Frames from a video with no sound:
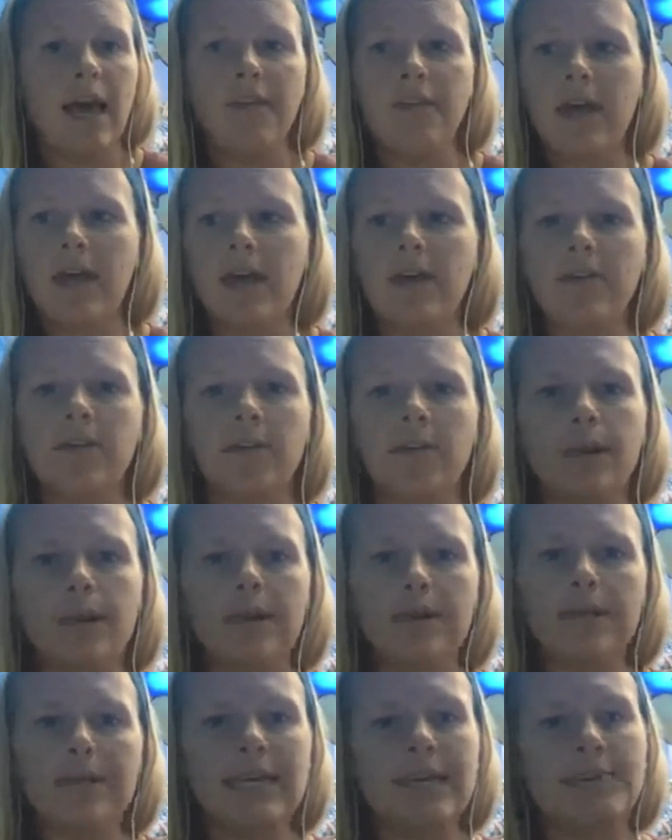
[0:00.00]
And then the
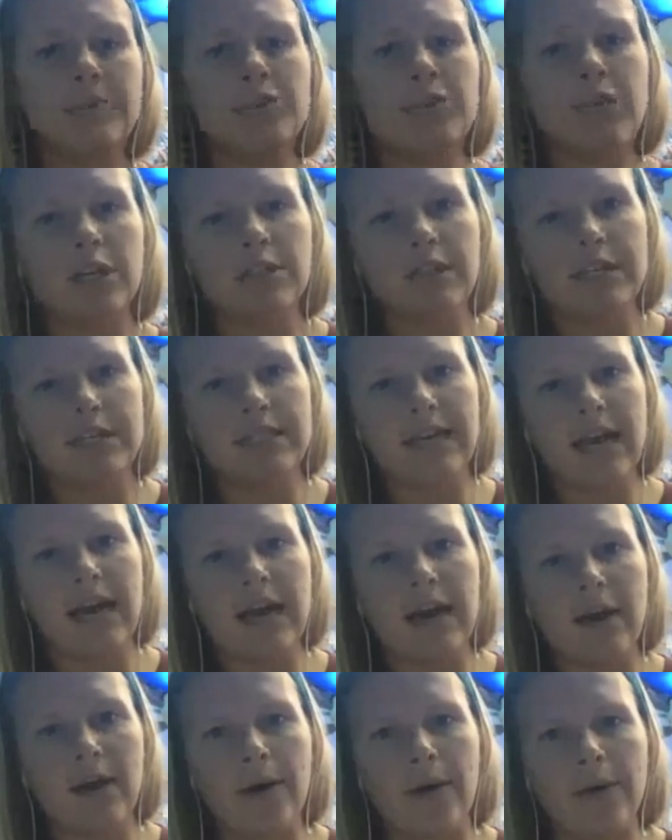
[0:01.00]
rain keeps trickling
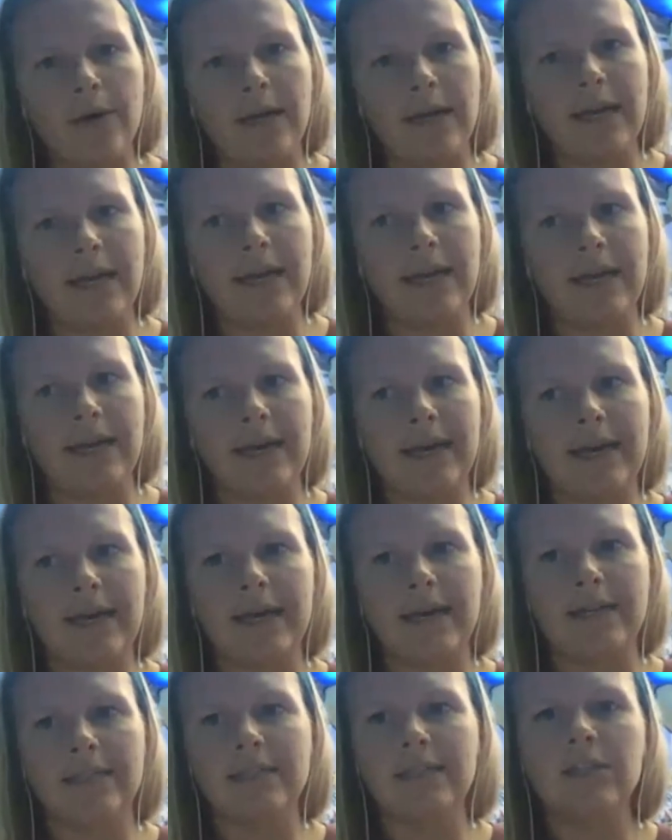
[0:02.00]
down,
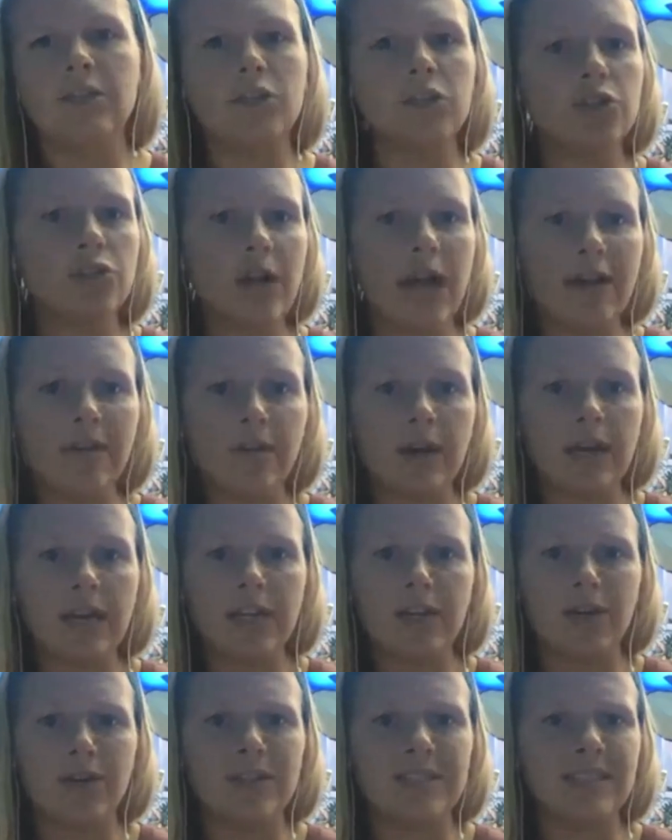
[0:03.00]
and in your driveway
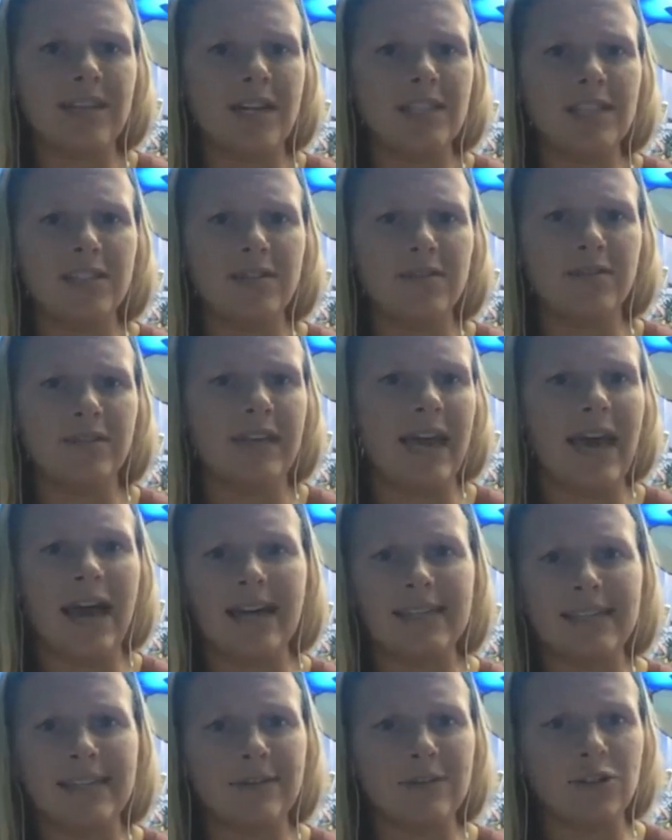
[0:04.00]
there was tons of
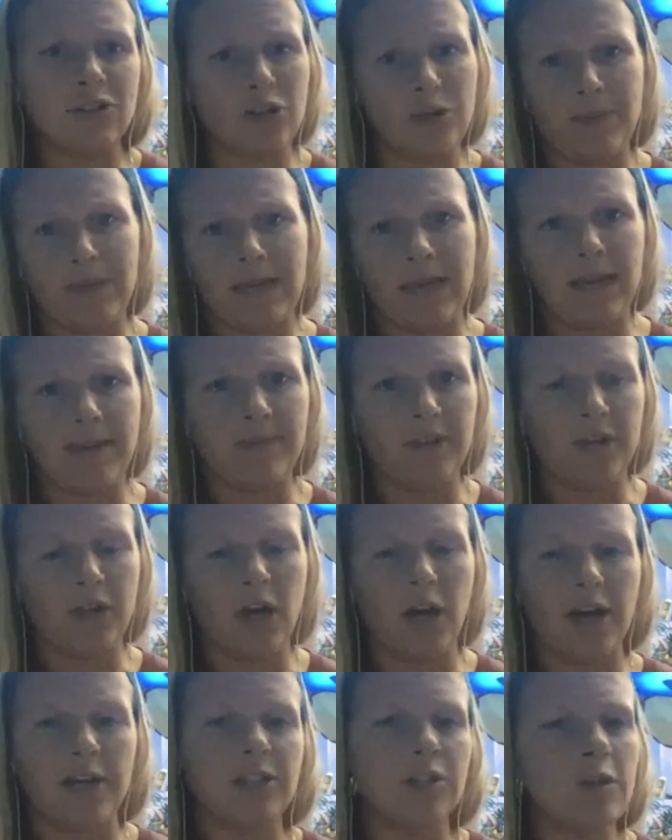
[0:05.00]
gas that was dripping out of your
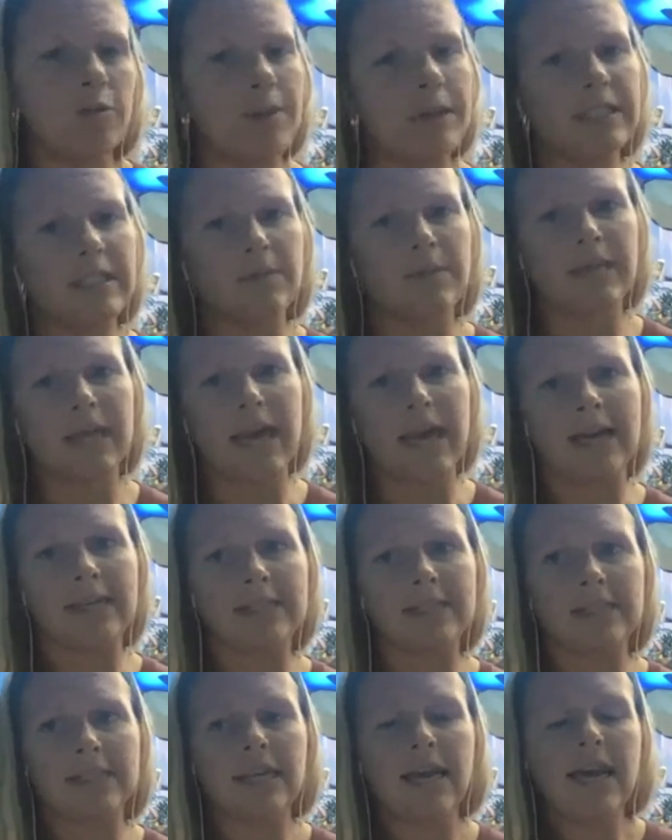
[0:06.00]
car, so it picked up the
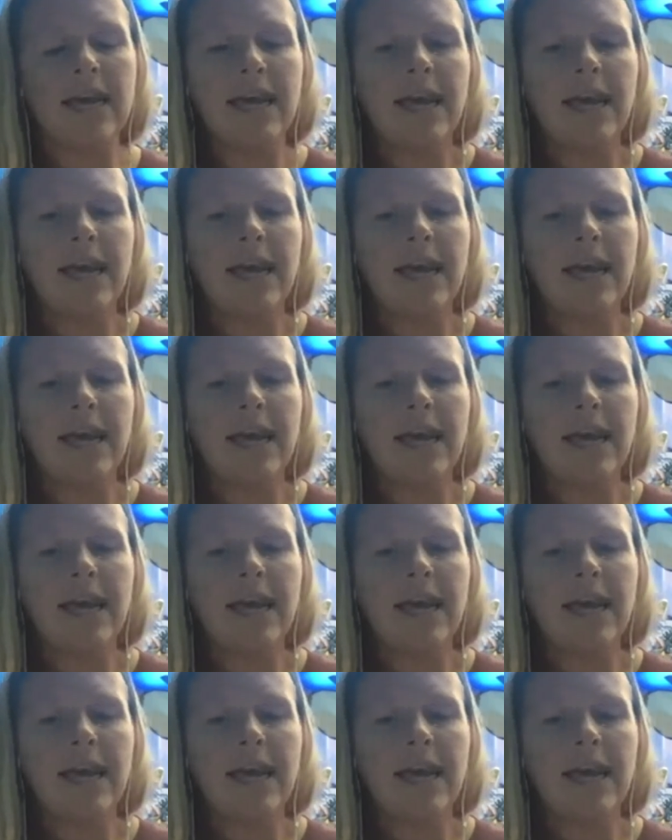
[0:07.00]
gas.